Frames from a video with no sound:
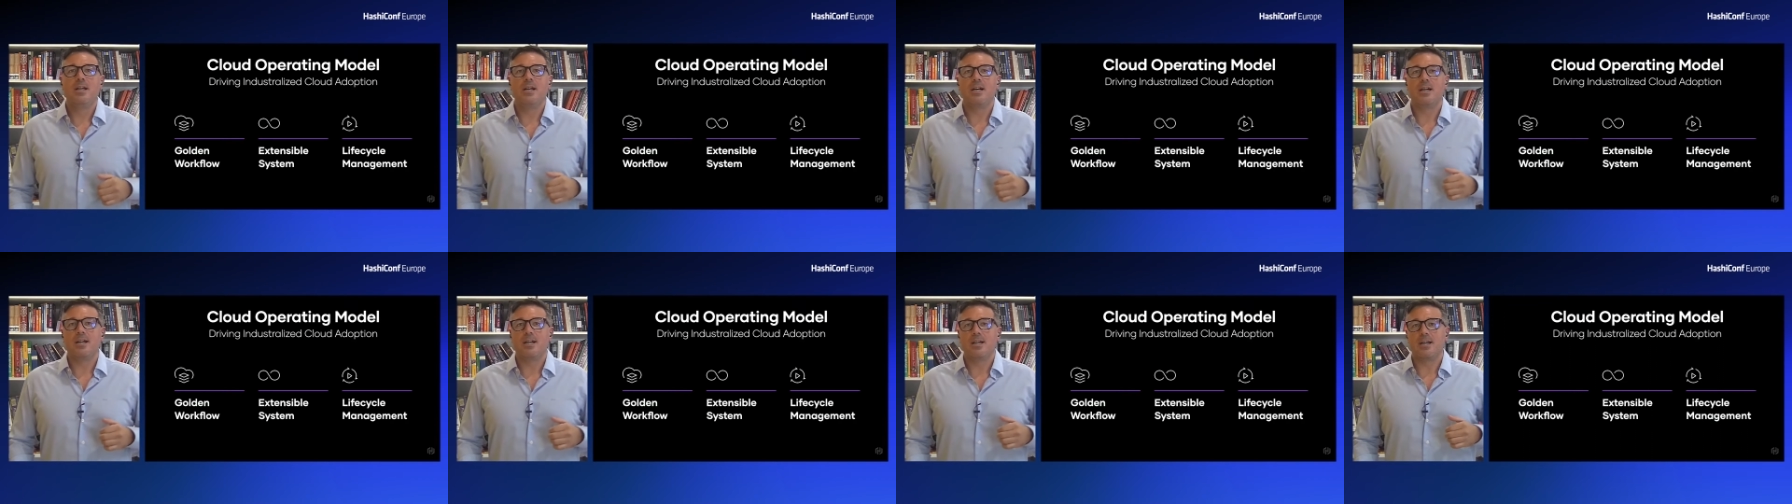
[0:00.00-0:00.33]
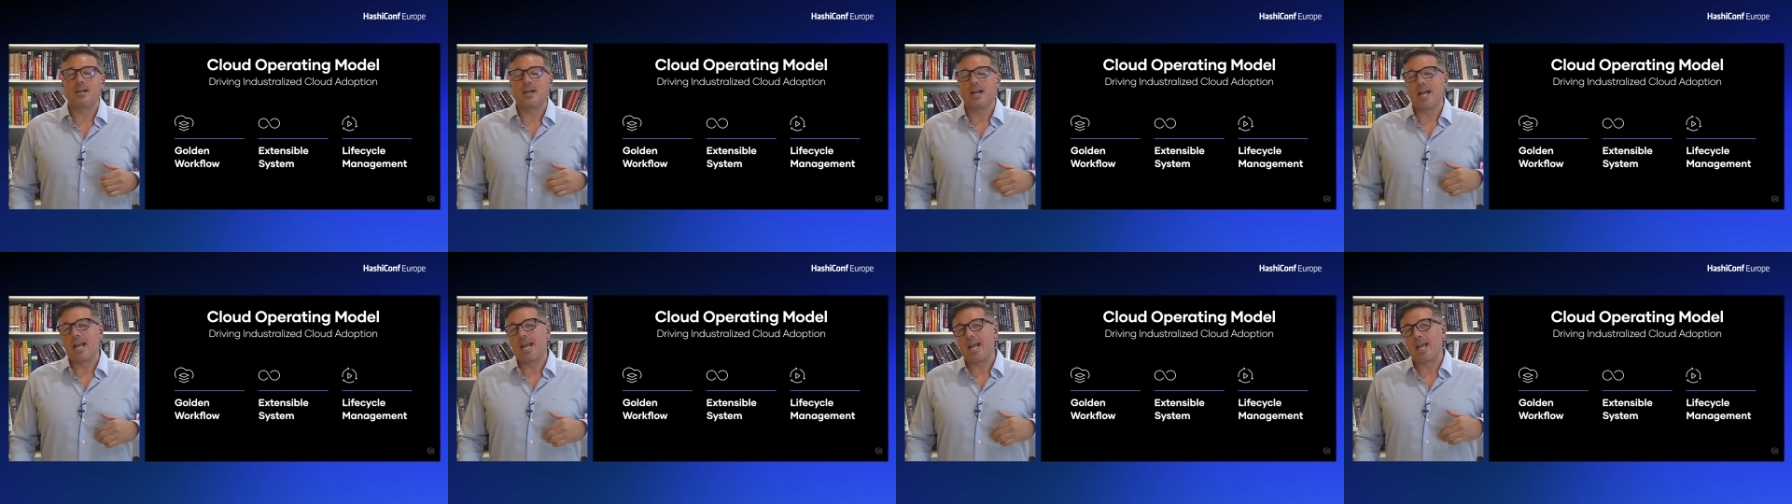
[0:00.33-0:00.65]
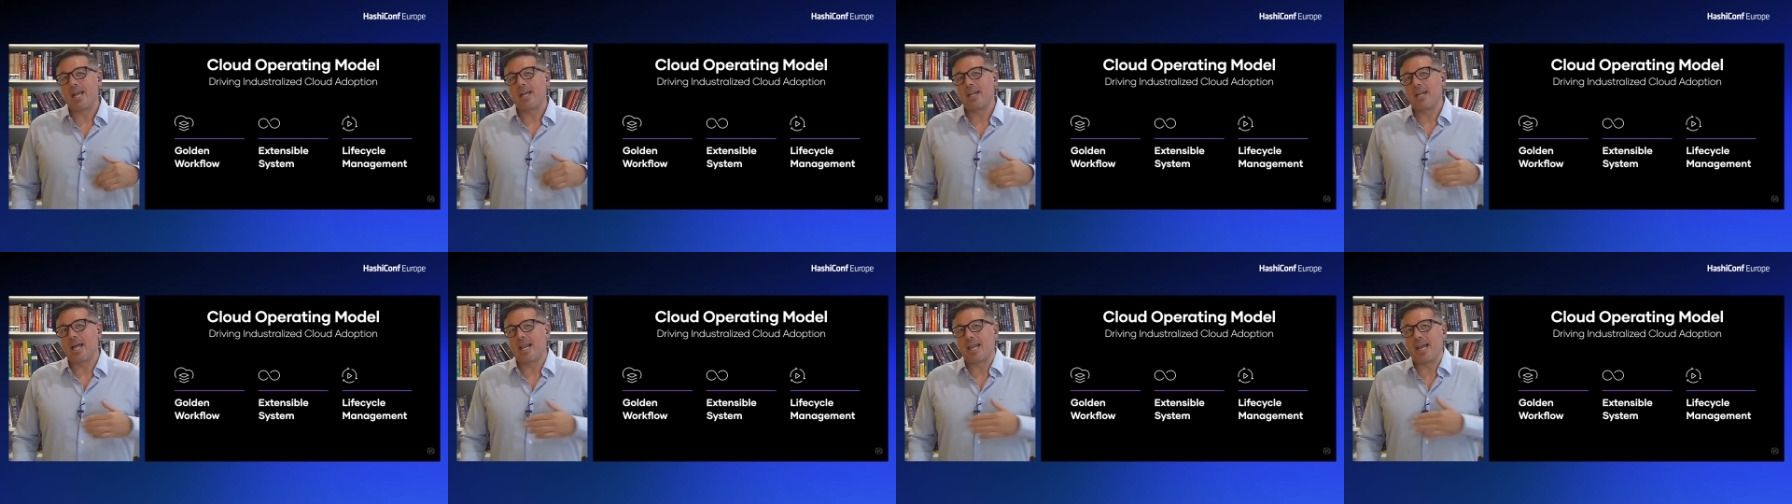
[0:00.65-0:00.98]
uh,
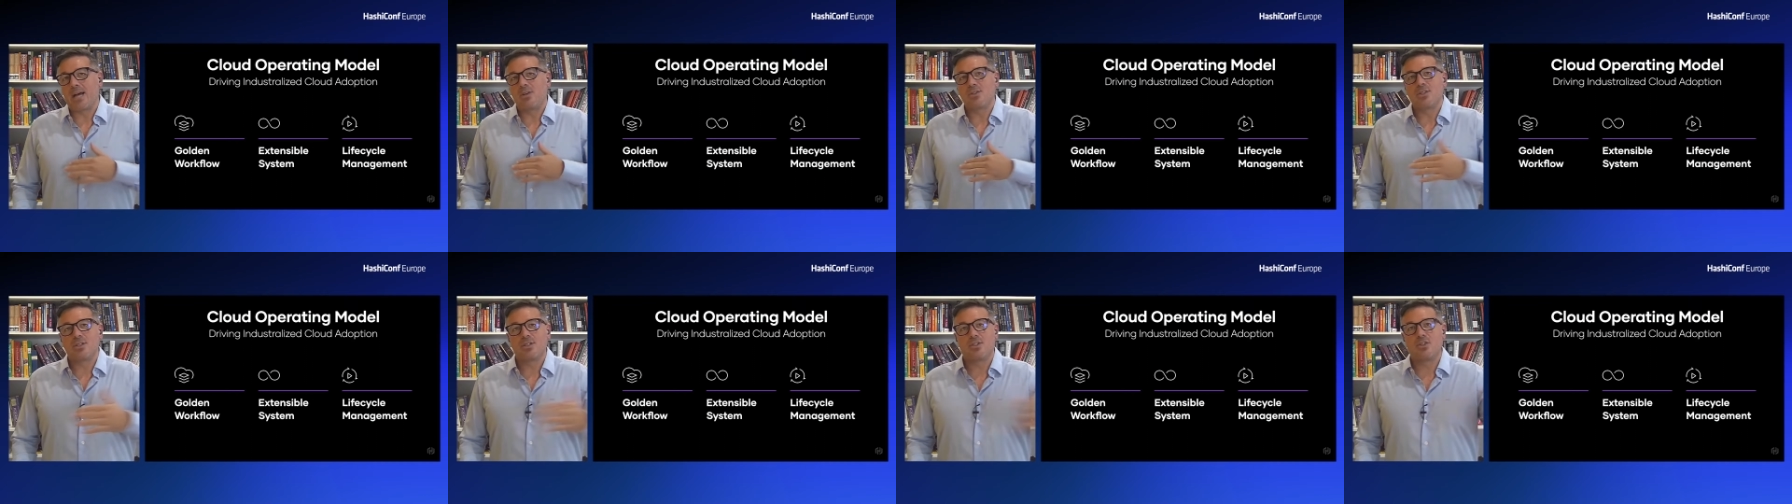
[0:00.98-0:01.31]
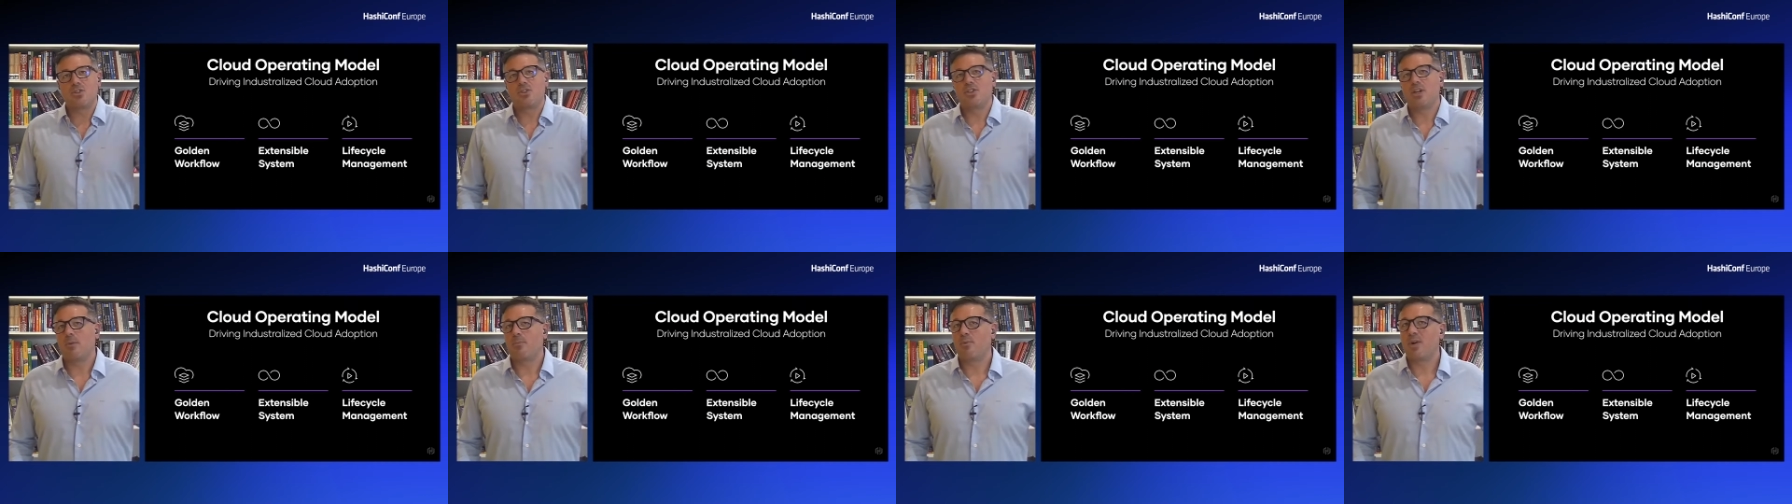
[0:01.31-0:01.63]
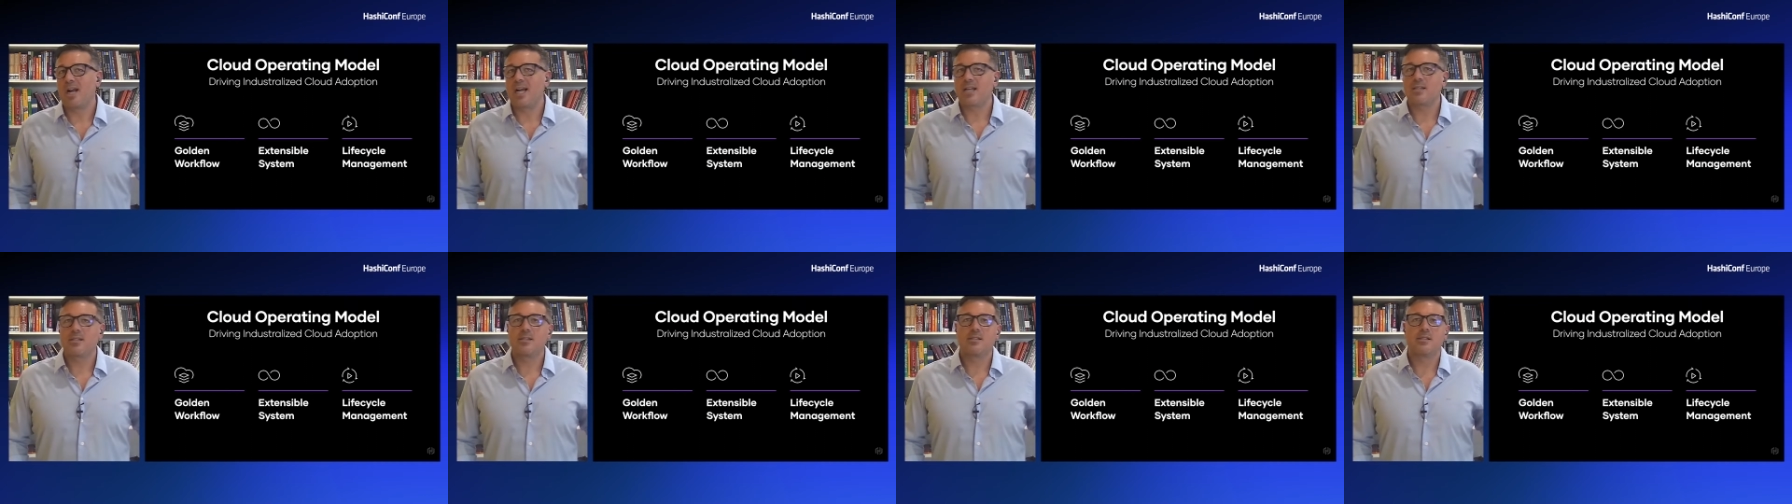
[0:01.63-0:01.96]
and allows us to share
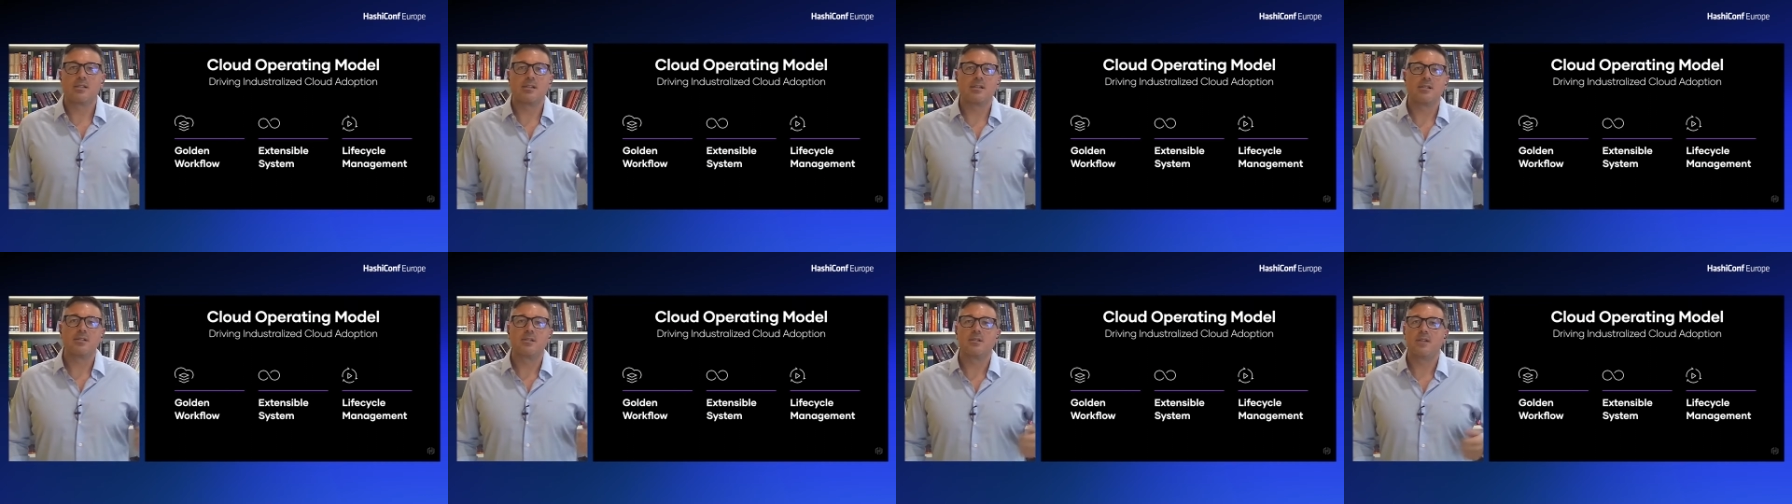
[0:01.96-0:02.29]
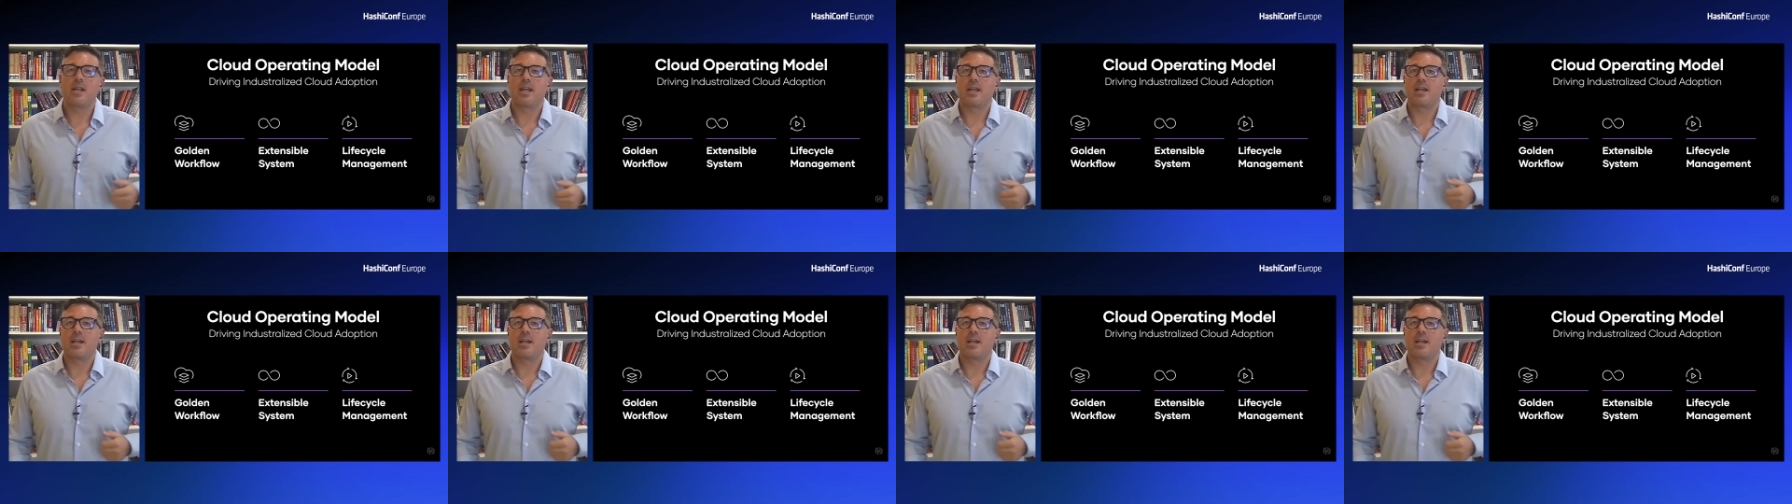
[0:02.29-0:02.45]
practices